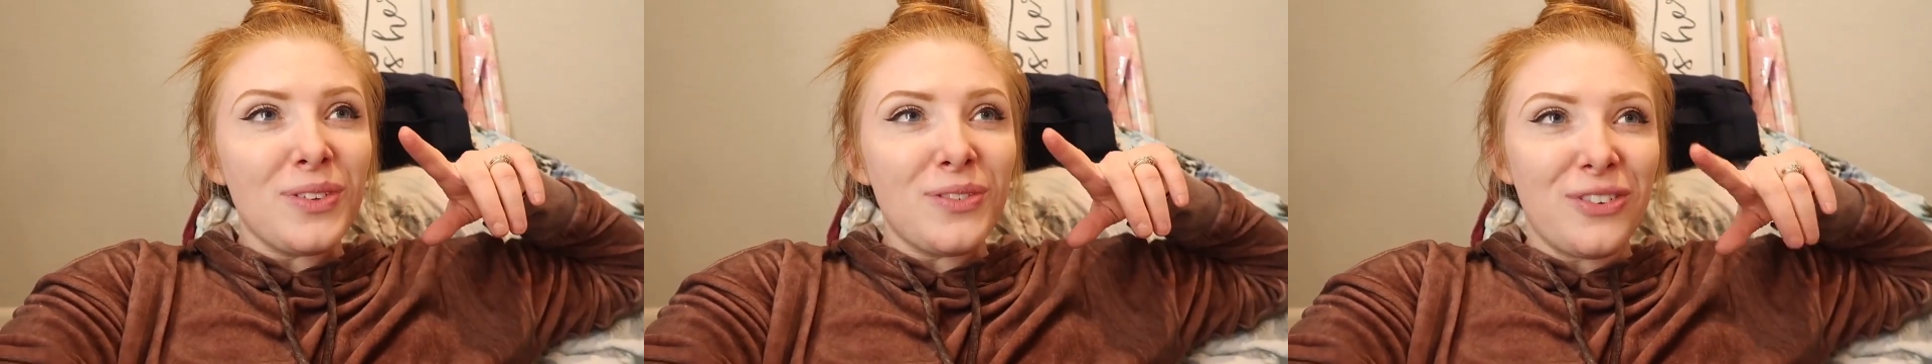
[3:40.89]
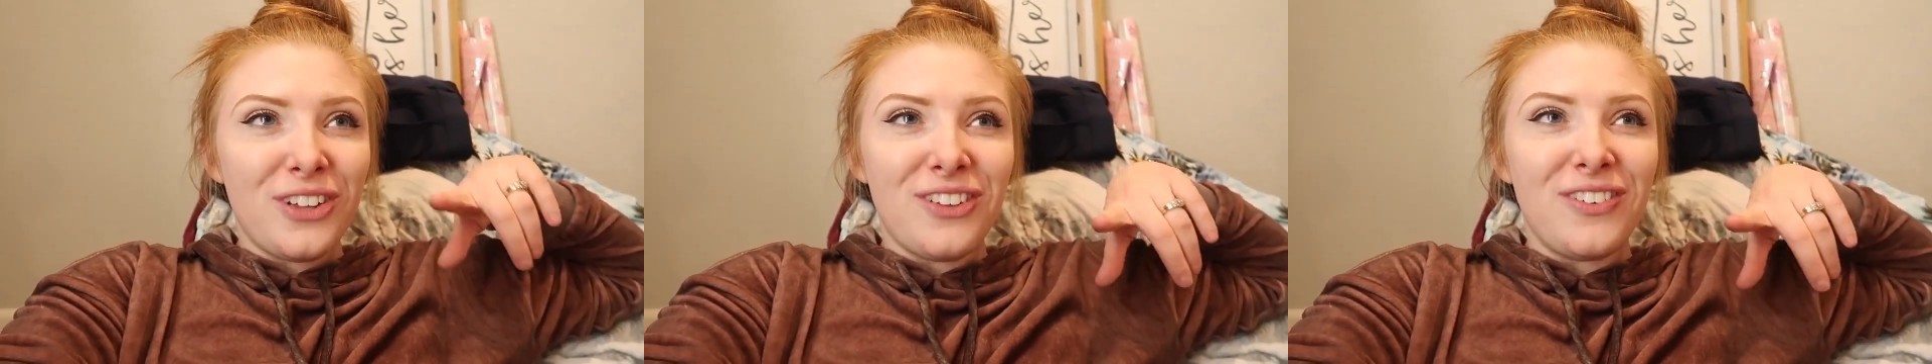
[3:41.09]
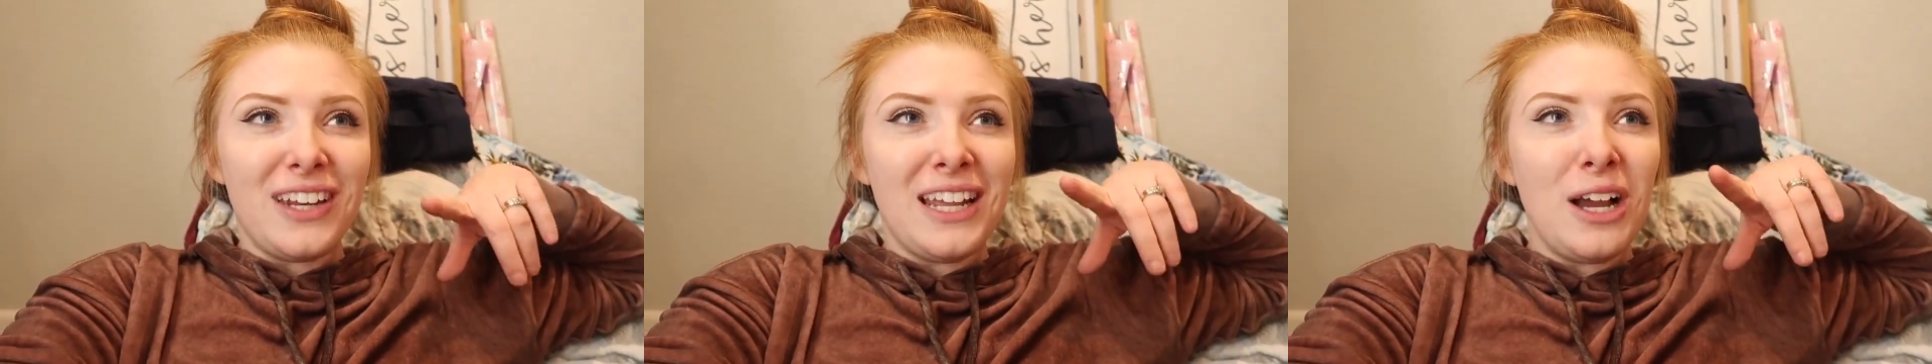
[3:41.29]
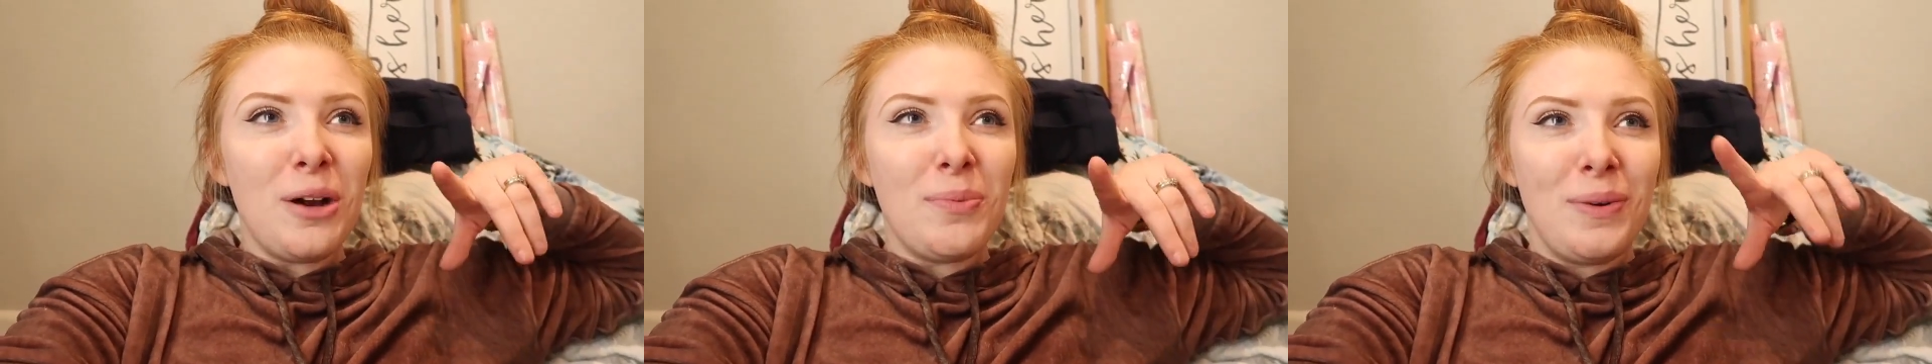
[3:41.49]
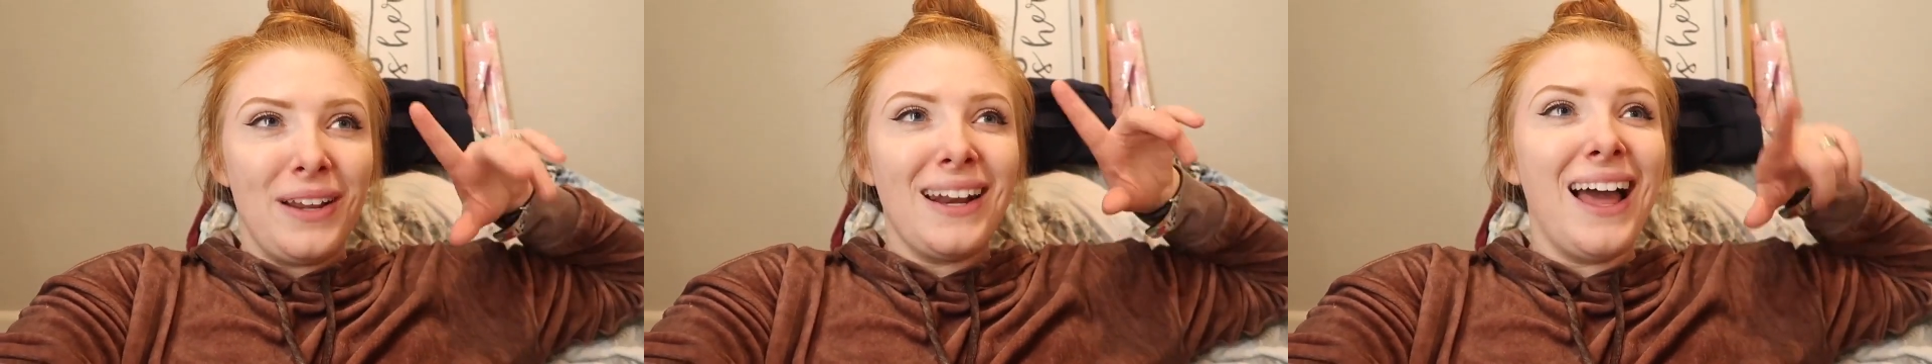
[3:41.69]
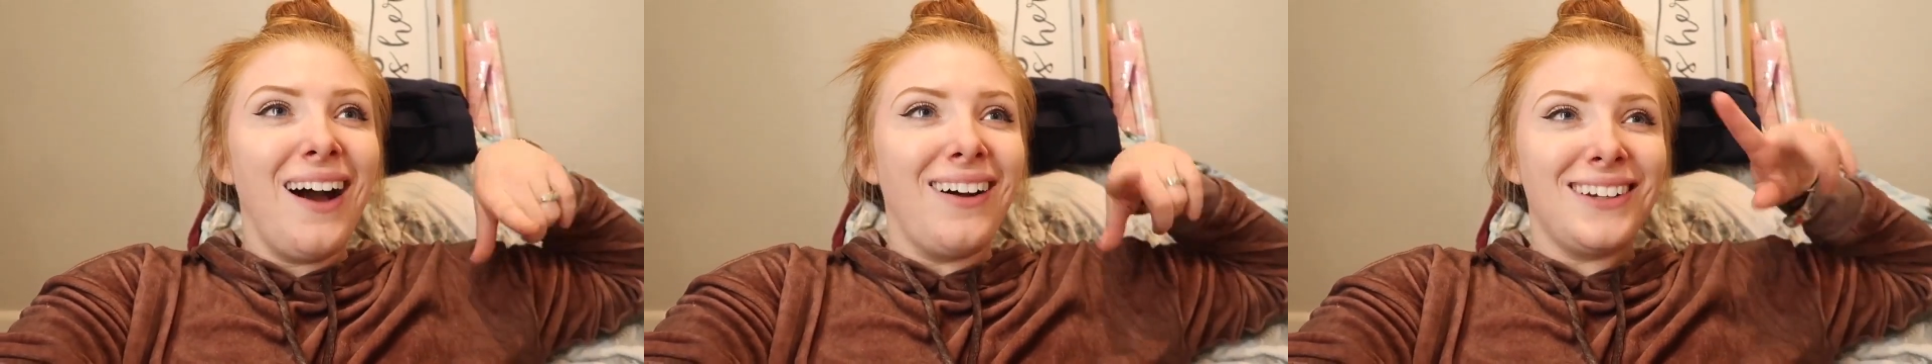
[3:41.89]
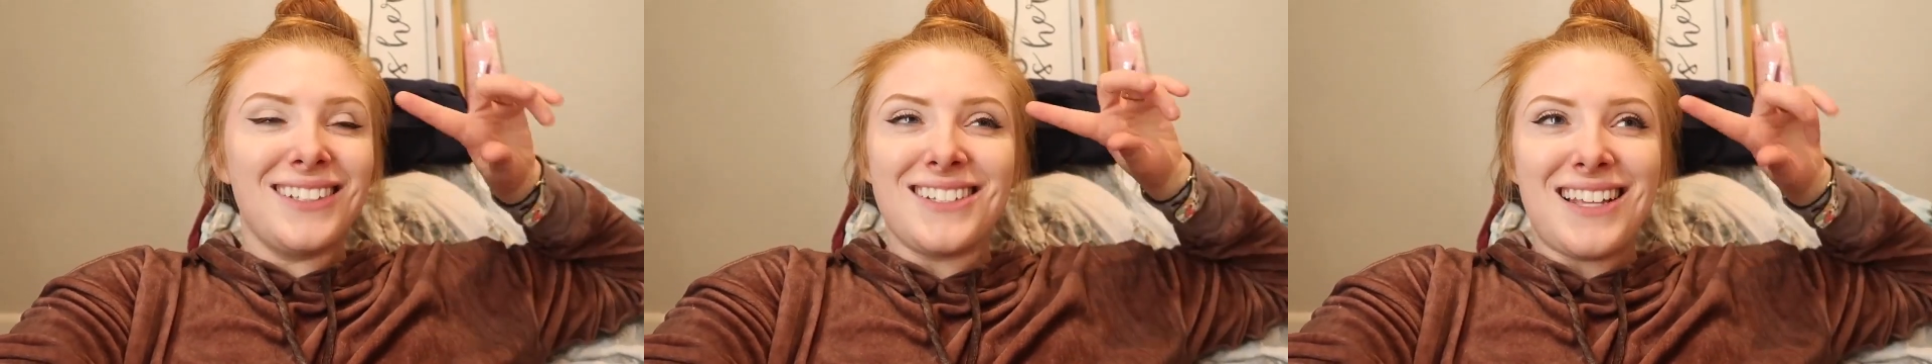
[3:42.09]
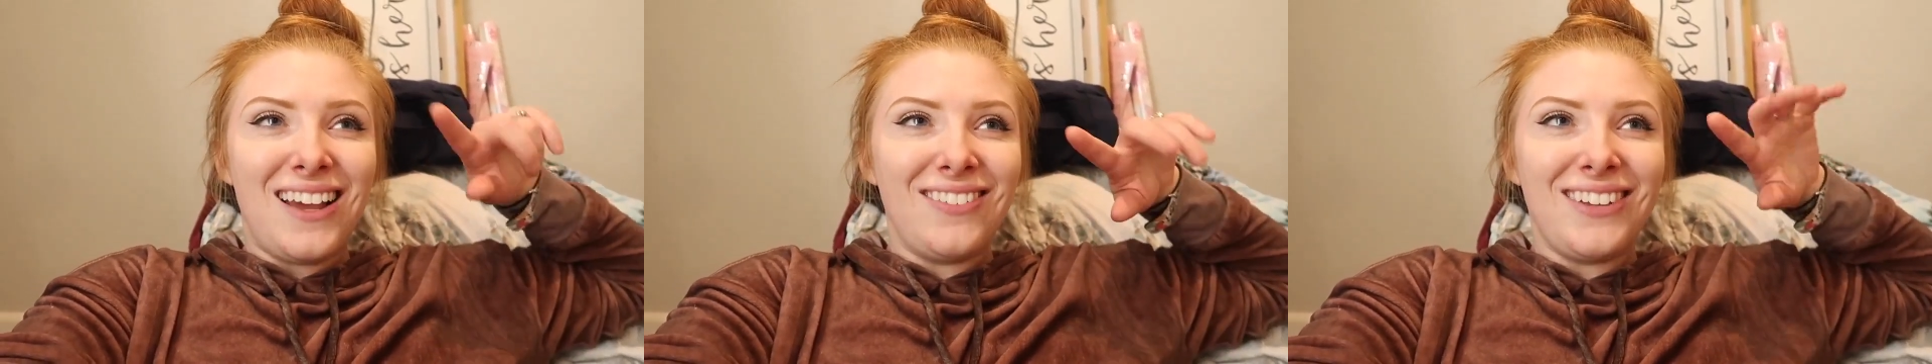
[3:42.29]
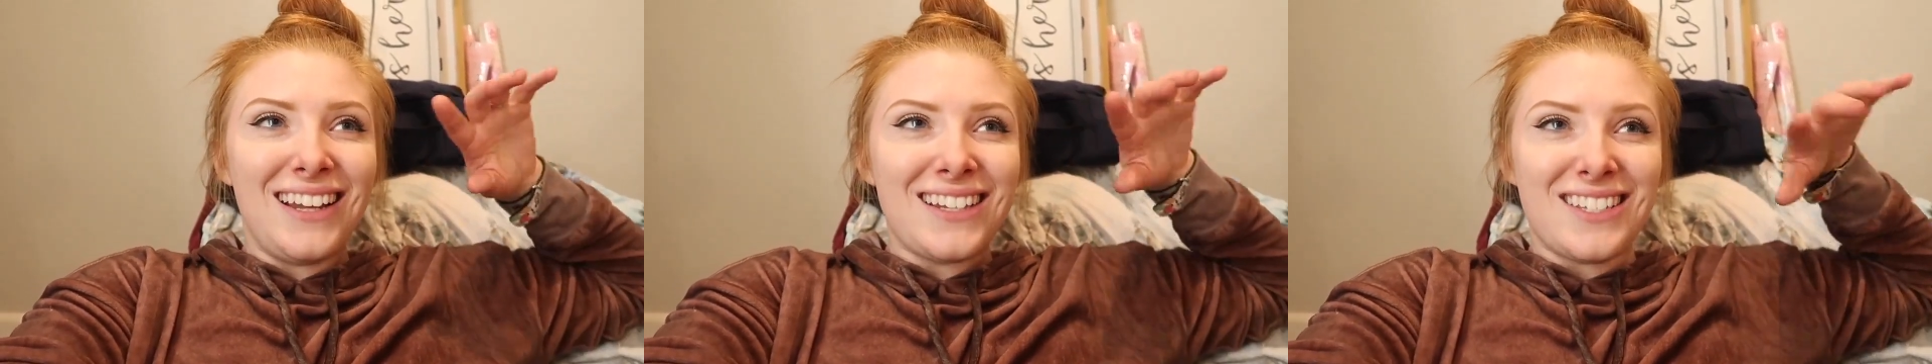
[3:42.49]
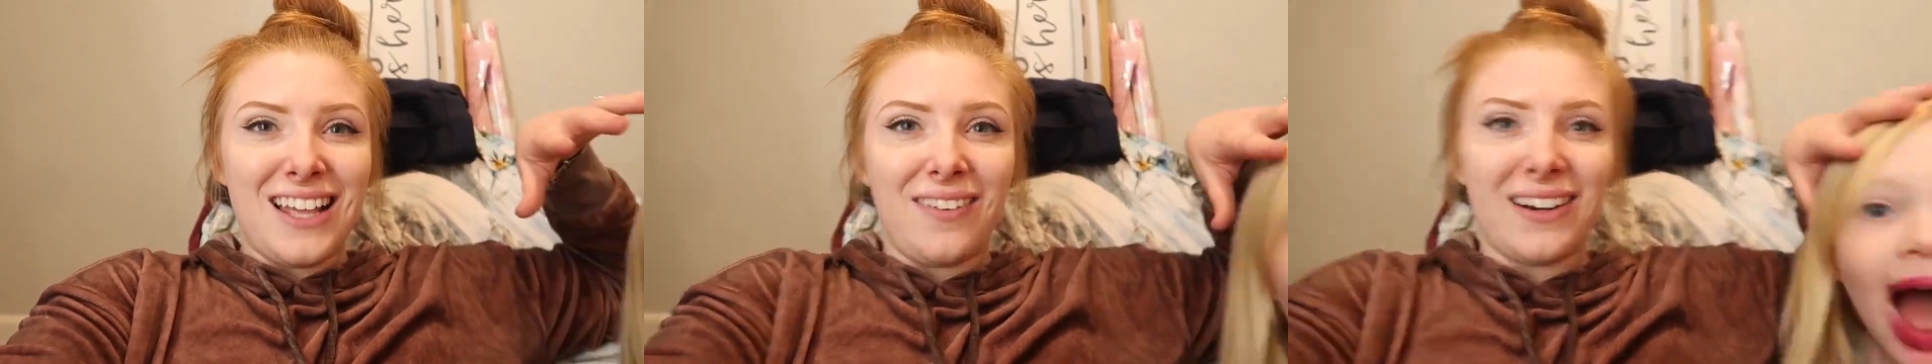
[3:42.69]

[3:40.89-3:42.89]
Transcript: for the video, but no, I'll just have you guys do